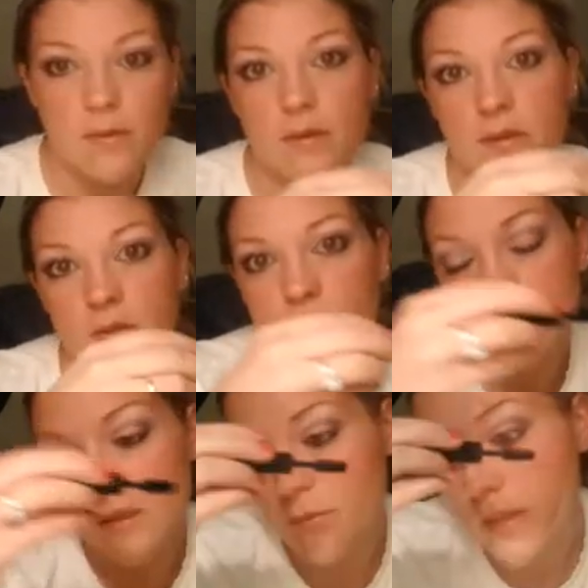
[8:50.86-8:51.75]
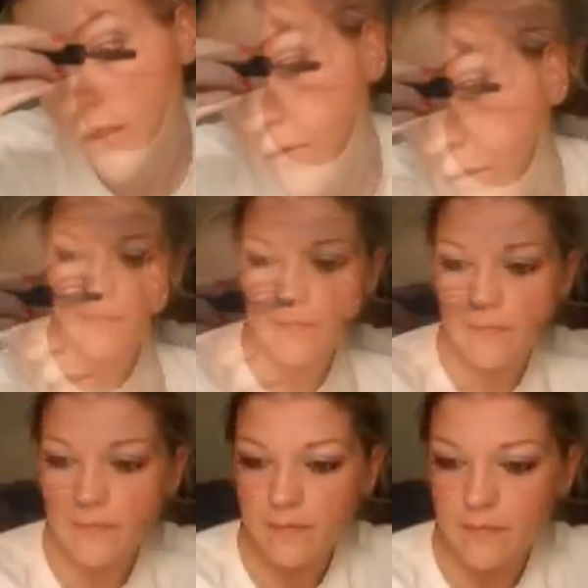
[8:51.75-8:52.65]
do the same on the other side.
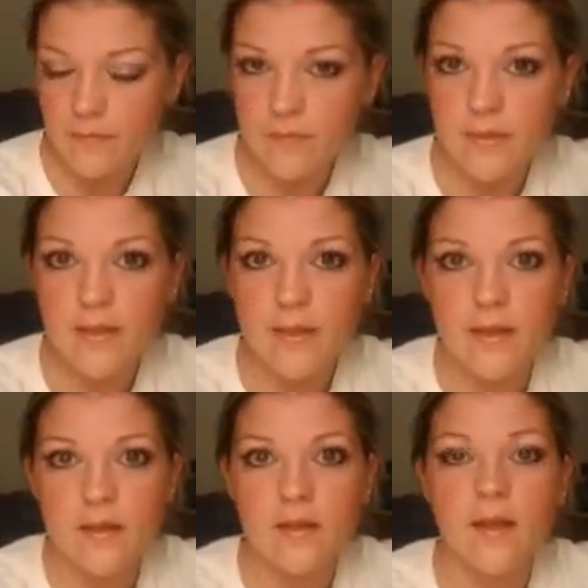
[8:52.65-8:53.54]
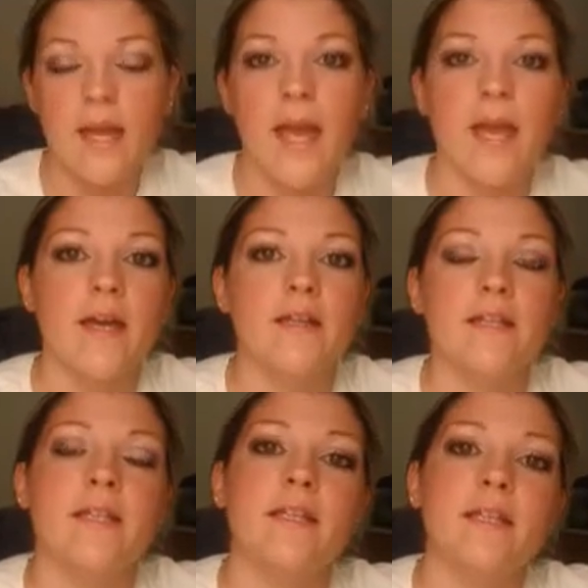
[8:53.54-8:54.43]

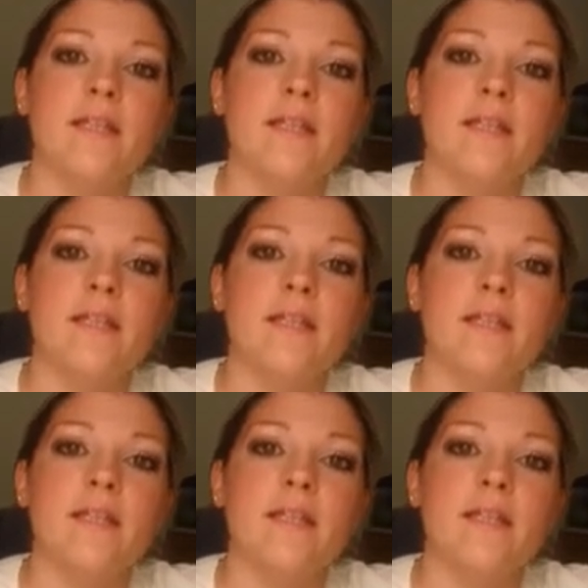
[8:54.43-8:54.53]
And